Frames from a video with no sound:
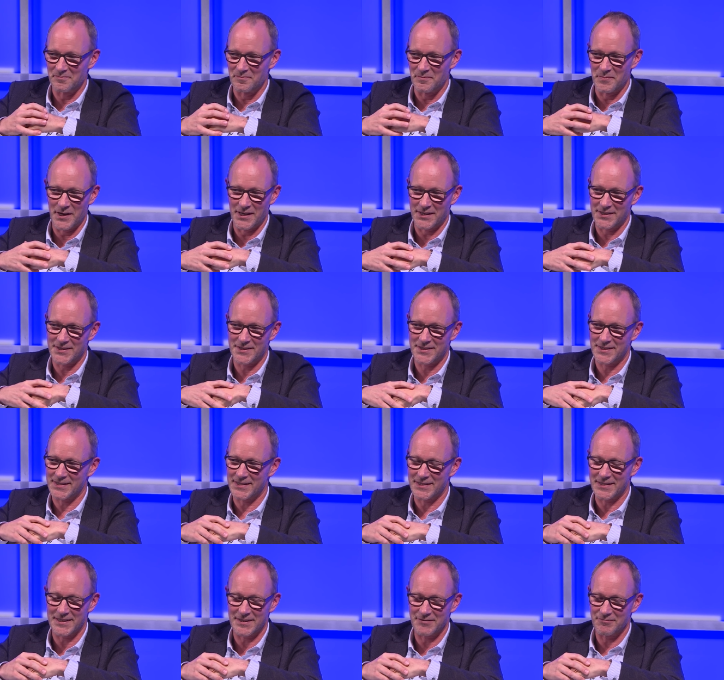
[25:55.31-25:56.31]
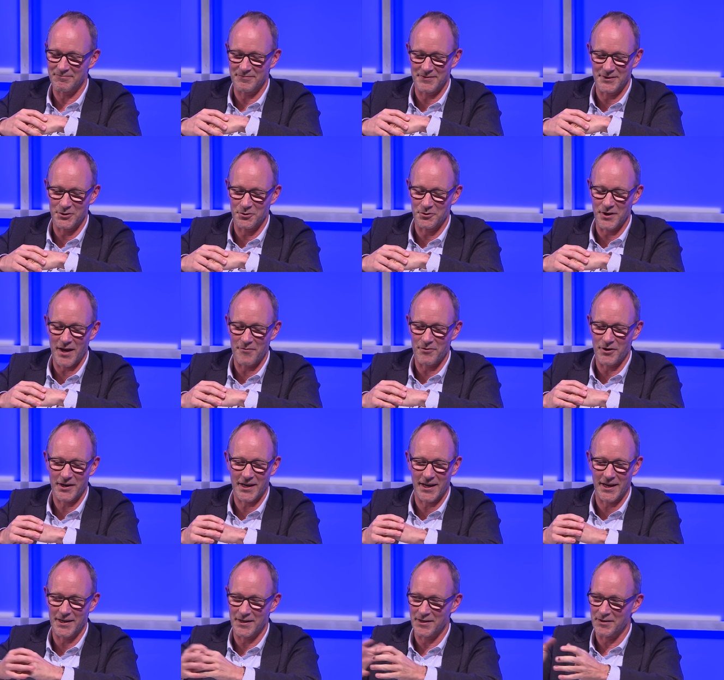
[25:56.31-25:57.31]
but you never
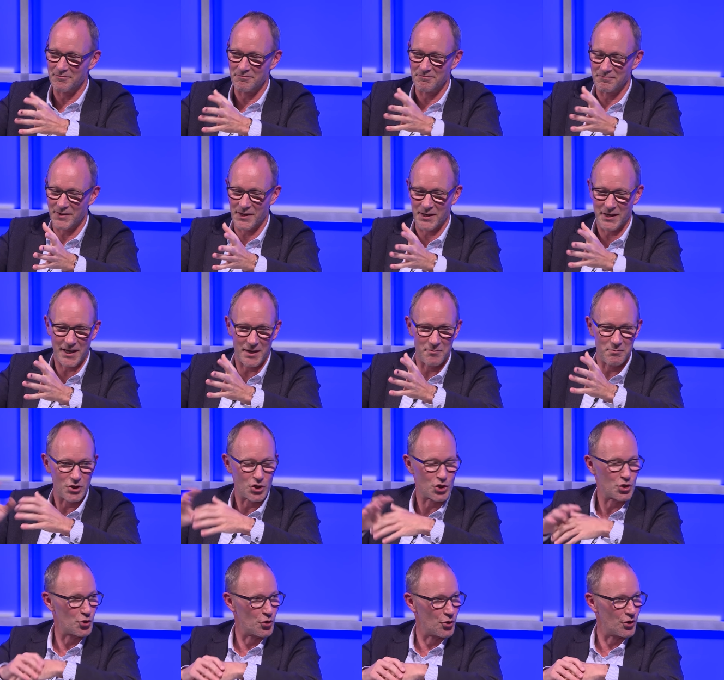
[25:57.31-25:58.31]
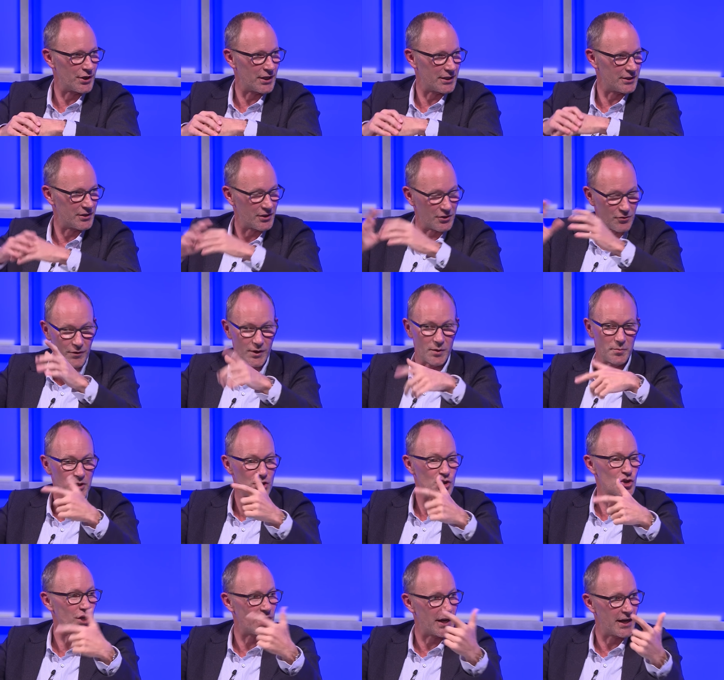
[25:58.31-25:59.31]
can can be sure that it will be
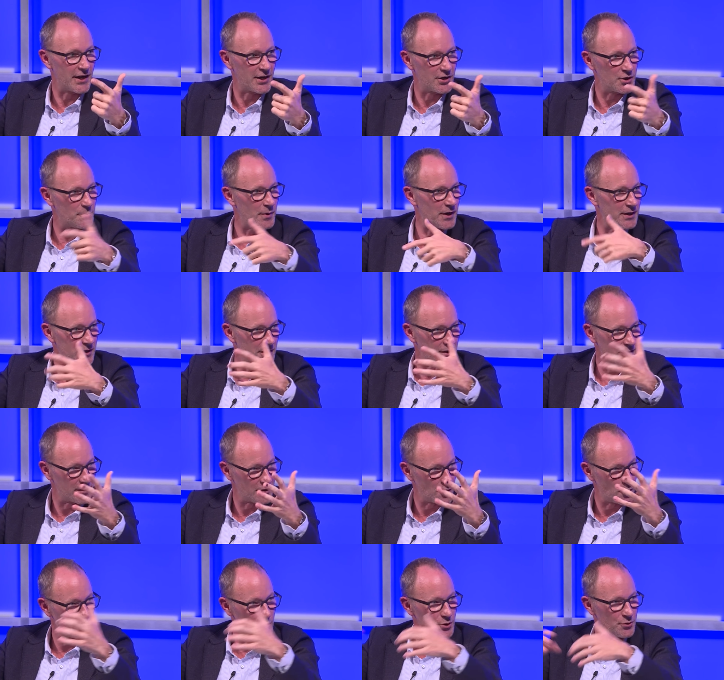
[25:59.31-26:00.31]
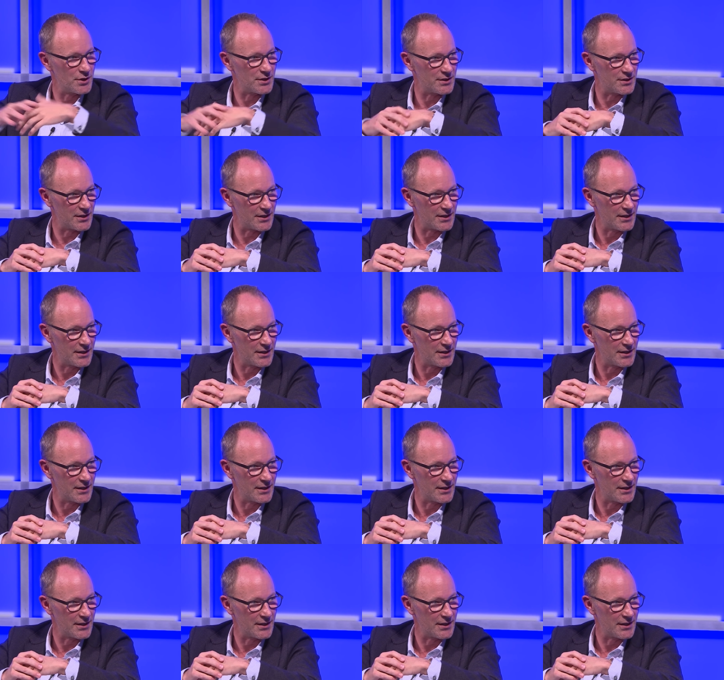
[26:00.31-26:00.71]
shared by the community.